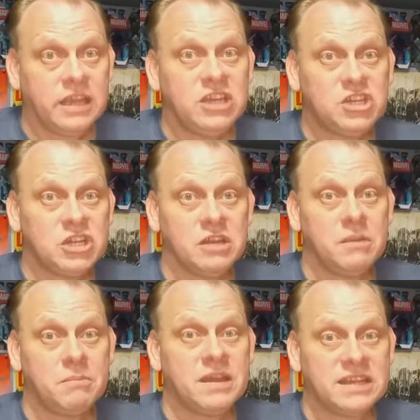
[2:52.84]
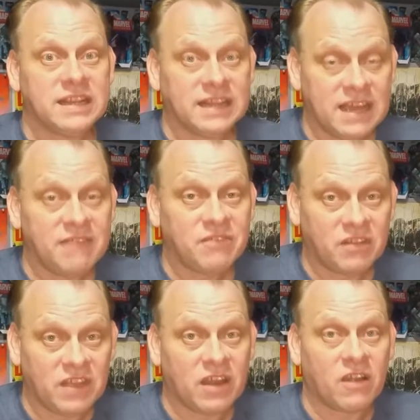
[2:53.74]
He shouldn't have been
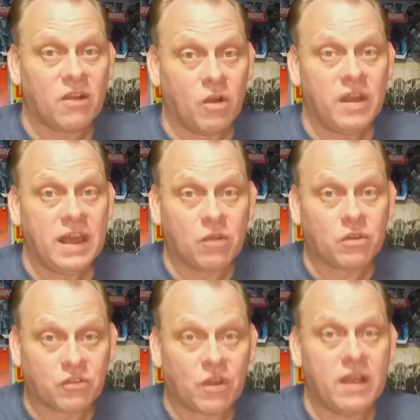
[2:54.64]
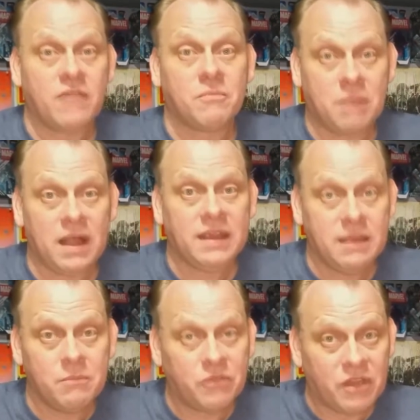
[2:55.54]
left there on Alcatraz by
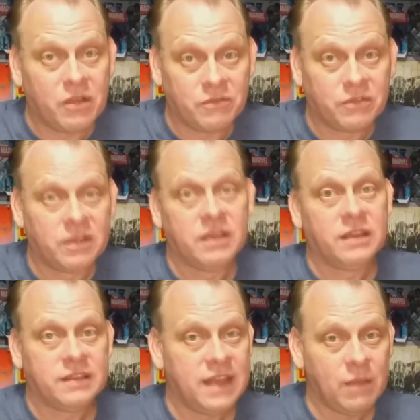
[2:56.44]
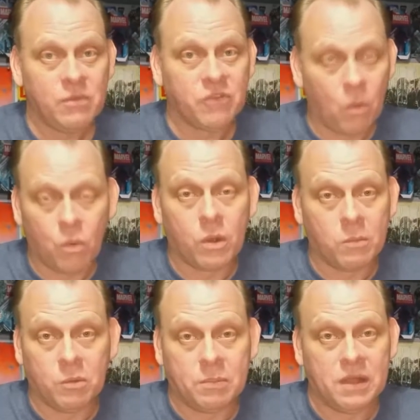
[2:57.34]
himself. That was a
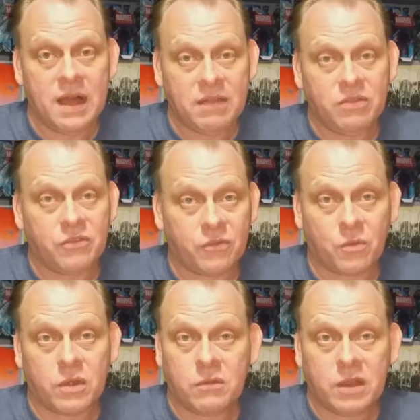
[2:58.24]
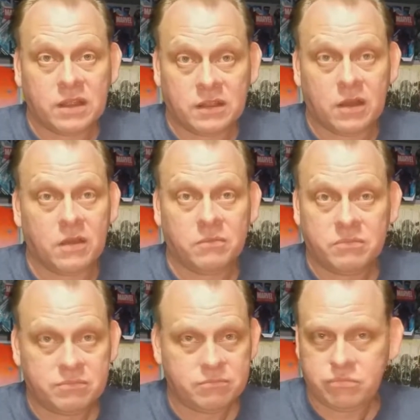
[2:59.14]
horrible plot in the story right there.
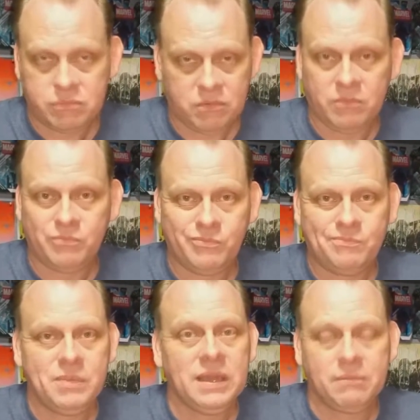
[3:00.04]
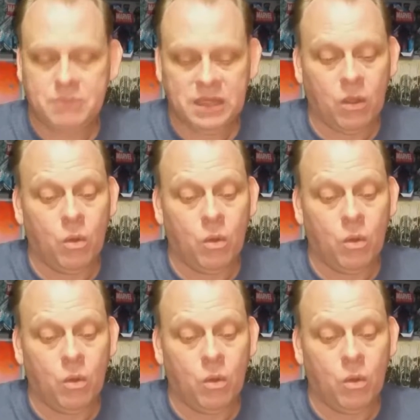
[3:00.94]
Big, big